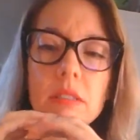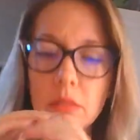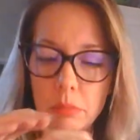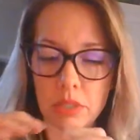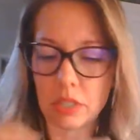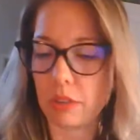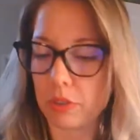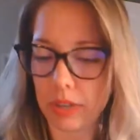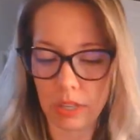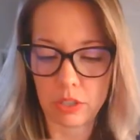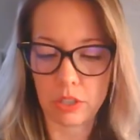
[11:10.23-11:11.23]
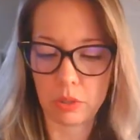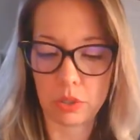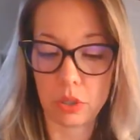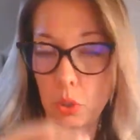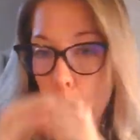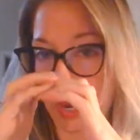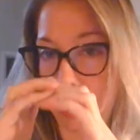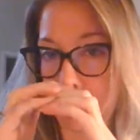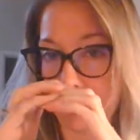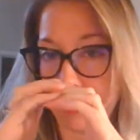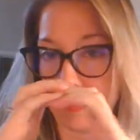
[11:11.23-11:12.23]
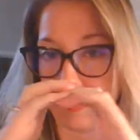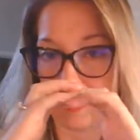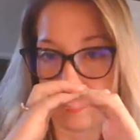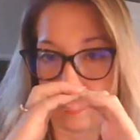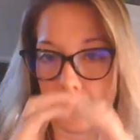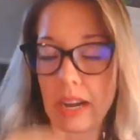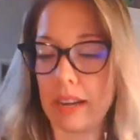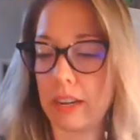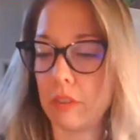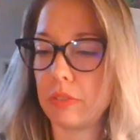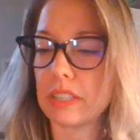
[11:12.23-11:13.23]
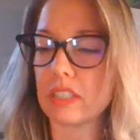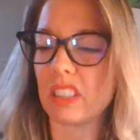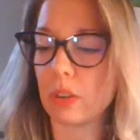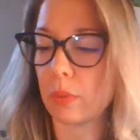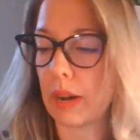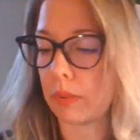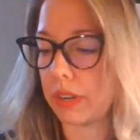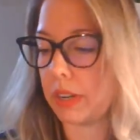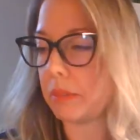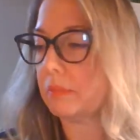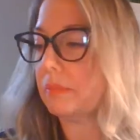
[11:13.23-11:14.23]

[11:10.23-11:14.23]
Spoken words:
Let me see if I can do a square. Kind of, that's a little rounded.